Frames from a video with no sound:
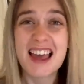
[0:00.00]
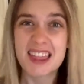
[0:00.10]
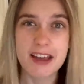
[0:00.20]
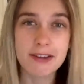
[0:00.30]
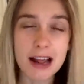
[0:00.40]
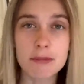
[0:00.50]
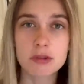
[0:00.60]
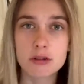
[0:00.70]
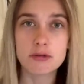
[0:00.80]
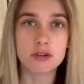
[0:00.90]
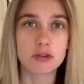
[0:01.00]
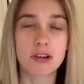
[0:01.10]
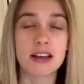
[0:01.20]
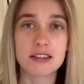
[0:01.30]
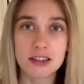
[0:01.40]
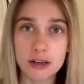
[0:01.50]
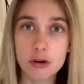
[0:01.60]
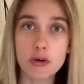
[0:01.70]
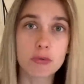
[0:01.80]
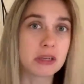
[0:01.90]
They're an absolute disgrace. Ten
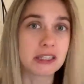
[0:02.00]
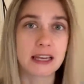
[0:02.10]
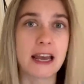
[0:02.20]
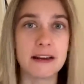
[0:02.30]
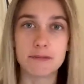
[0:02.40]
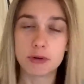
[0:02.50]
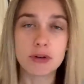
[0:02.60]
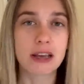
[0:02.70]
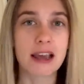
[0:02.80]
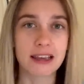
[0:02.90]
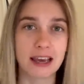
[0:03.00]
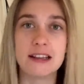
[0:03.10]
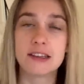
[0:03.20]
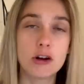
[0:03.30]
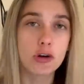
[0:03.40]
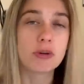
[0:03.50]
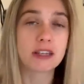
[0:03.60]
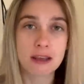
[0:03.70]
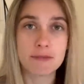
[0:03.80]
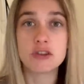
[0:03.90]
Hag want a Kane. We're not getting Kane. Ten Hag want a
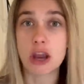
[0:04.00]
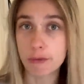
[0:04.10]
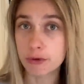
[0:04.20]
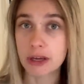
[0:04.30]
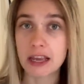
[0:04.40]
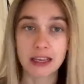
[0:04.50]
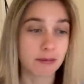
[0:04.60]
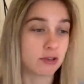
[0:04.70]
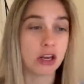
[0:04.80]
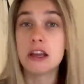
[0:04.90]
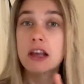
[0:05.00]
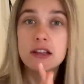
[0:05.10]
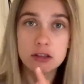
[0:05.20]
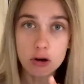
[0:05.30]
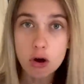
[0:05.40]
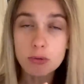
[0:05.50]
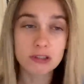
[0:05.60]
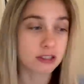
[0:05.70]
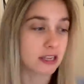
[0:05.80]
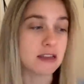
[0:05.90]
Kim Min-jae. We're not getting Kim Min-jae. Ten Hag wants
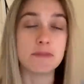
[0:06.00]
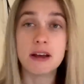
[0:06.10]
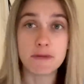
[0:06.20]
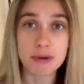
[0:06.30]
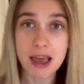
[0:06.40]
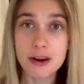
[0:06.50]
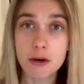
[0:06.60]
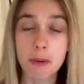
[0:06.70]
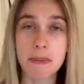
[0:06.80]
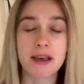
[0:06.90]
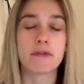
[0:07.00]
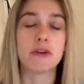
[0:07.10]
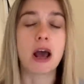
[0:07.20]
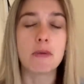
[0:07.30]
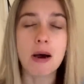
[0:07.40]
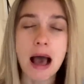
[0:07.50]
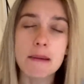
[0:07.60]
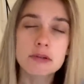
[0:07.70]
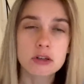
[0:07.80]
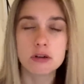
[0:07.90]
a keeper. If we end up with Pickford, I will
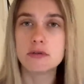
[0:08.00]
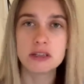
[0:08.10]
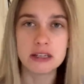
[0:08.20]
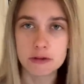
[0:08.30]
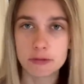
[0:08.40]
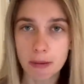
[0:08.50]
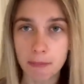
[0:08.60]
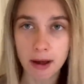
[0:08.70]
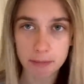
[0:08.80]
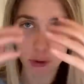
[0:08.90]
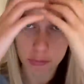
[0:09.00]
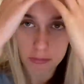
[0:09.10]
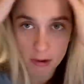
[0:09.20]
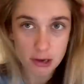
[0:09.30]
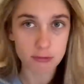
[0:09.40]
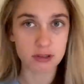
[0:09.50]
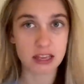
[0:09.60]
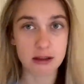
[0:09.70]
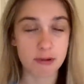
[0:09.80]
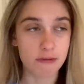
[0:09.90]
absolutely lose my mind because we might as well
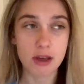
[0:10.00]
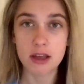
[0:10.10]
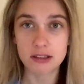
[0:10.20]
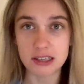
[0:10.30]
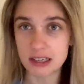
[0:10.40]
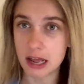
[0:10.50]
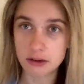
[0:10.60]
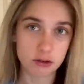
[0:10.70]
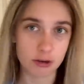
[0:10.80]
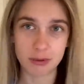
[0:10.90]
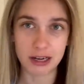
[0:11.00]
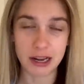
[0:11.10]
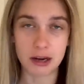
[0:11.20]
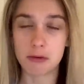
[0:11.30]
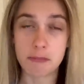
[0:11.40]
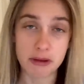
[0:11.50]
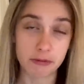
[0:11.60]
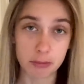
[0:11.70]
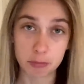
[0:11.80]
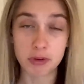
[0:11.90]
stay with Dean Henderson if we're going to end up with Pickford.
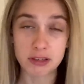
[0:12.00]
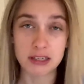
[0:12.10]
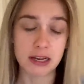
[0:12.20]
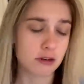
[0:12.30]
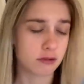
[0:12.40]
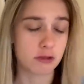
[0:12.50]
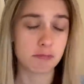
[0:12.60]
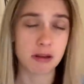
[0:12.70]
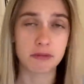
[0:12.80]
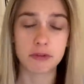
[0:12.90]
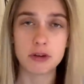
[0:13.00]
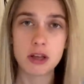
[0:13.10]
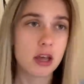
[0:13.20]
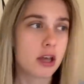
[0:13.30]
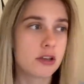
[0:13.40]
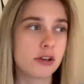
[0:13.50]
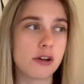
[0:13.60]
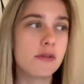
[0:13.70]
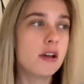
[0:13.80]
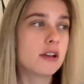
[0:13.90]
I prefer Dean Henderson to Pickford. You
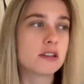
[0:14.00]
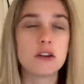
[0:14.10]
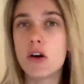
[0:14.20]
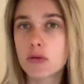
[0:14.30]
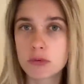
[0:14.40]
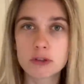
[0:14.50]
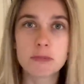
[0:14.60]
know, Ten Hag wants